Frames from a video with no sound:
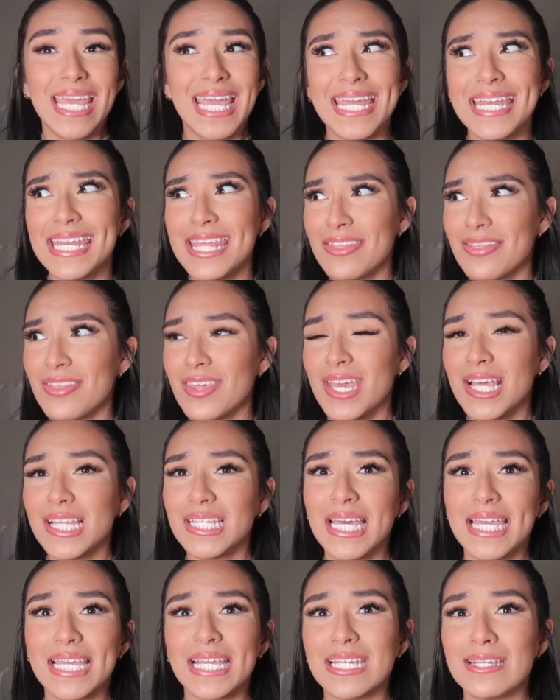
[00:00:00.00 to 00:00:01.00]
Anything
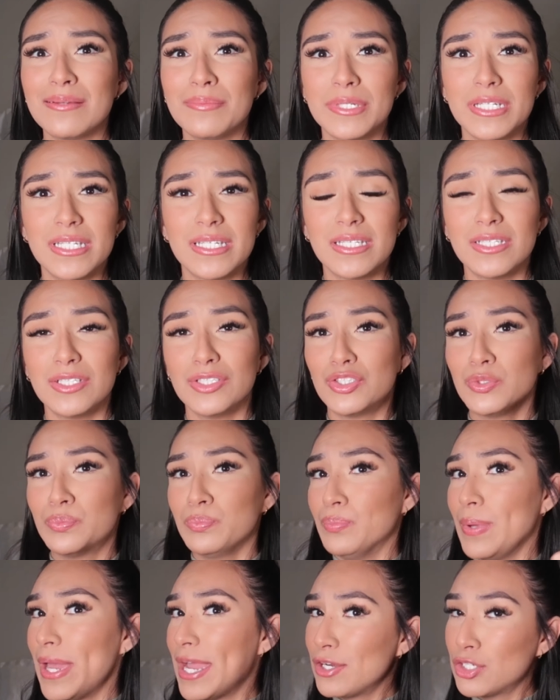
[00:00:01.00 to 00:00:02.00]
like anybody's
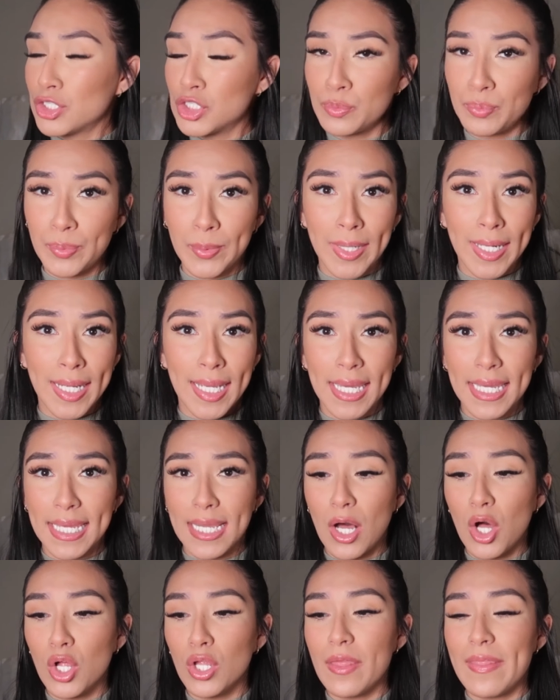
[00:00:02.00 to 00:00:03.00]

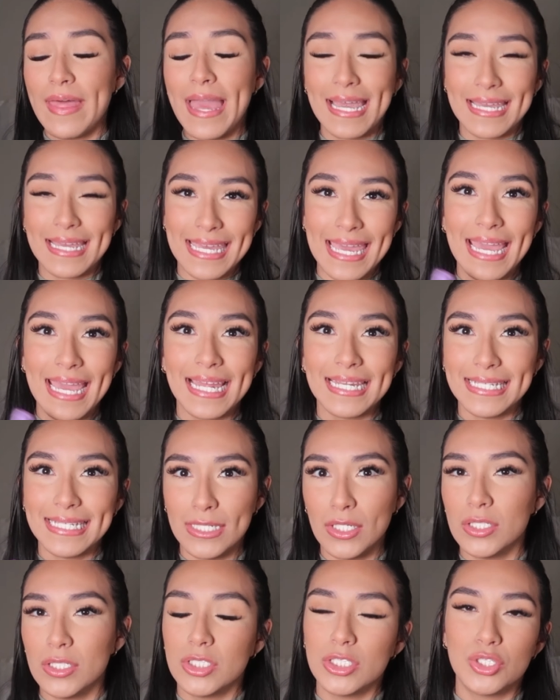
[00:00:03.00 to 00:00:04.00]
hairspray, all of that can
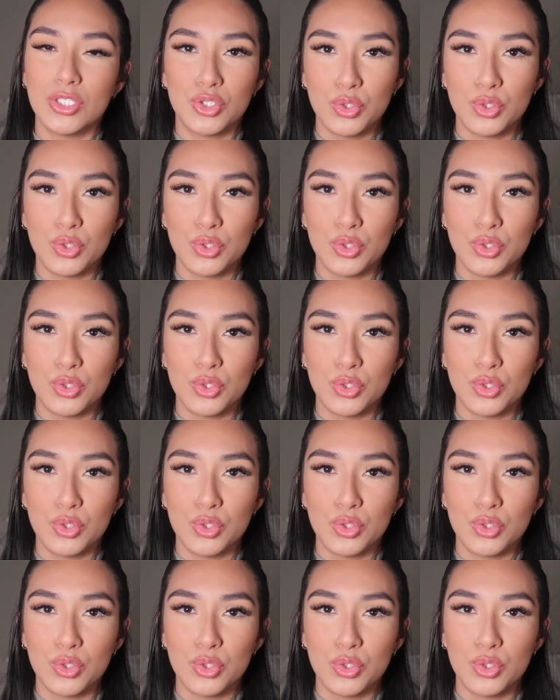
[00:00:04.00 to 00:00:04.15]
get onto your